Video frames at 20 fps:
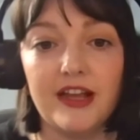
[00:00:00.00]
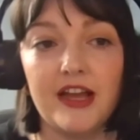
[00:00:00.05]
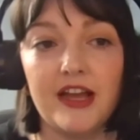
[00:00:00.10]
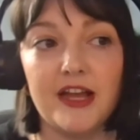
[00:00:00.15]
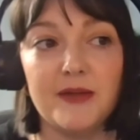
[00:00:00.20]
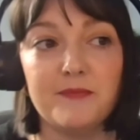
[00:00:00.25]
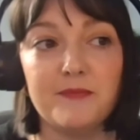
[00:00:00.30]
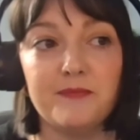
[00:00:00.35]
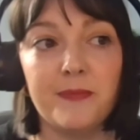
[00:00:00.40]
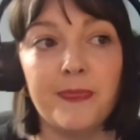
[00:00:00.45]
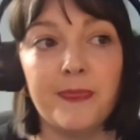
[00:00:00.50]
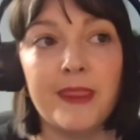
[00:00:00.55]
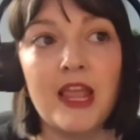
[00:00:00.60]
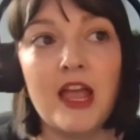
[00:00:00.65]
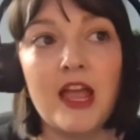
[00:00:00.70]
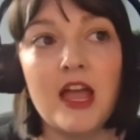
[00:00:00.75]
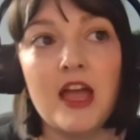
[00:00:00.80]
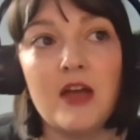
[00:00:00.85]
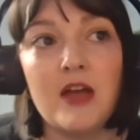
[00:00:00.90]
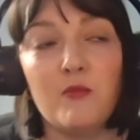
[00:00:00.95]

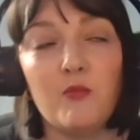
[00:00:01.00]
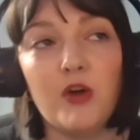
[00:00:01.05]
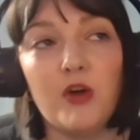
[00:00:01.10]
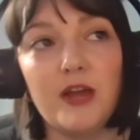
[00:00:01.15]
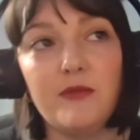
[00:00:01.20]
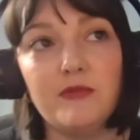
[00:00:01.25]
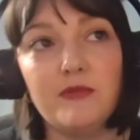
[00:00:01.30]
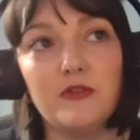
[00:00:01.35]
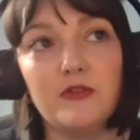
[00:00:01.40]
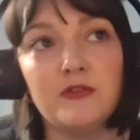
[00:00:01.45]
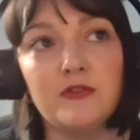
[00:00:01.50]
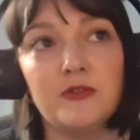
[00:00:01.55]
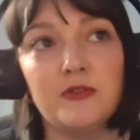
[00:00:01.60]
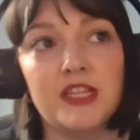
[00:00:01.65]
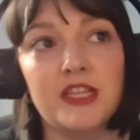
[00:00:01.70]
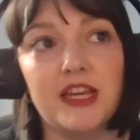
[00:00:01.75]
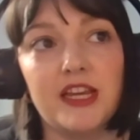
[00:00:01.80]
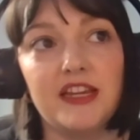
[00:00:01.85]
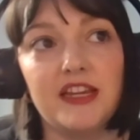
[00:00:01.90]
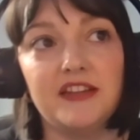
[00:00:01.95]
What I would also
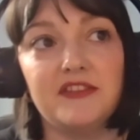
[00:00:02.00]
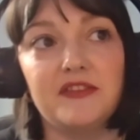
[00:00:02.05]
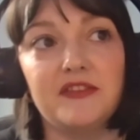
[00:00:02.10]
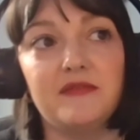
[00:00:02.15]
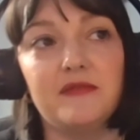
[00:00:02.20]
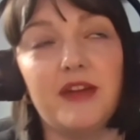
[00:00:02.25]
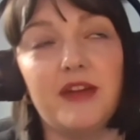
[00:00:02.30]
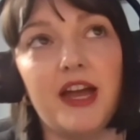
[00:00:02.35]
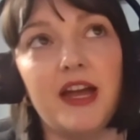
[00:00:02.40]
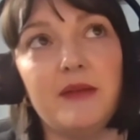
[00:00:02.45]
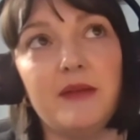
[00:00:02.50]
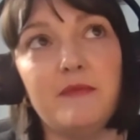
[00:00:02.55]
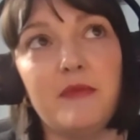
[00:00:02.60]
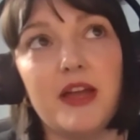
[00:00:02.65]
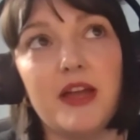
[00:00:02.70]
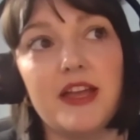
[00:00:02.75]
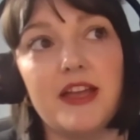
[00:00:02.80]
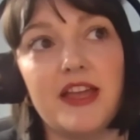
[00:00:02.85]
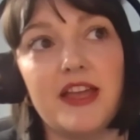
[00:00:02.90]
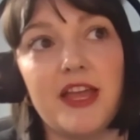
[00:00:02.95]
say,
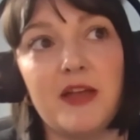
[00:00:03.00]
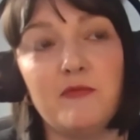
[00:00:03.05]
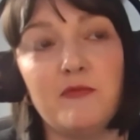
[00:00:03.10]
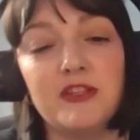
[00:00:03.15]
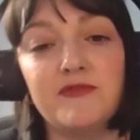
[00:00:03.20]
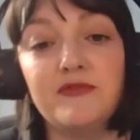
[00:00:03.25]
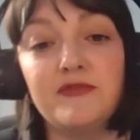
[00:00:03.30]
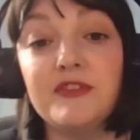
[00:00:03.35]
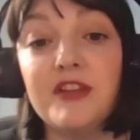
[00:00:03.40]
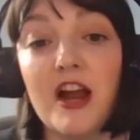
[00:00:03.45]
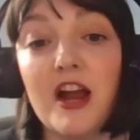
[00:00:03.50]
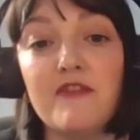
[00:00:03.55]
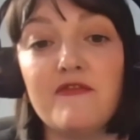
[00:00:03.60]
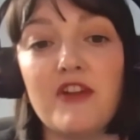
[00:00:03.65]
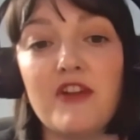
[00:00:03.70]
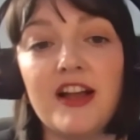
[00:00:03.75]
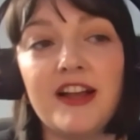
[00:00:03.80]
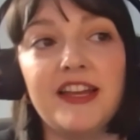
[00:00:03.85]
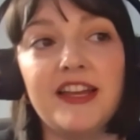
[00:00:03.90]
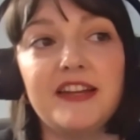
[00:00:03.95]
it was
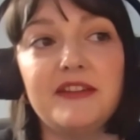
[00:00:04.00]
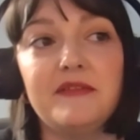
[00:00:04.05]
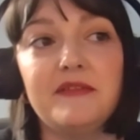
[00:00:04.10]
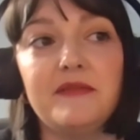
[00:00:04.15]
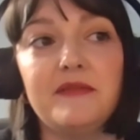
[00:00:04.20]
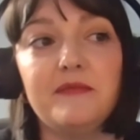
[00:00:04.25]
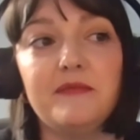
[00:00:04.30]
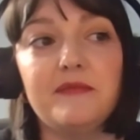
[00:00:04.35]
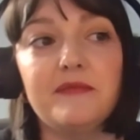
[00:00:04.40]
nerve-wracking.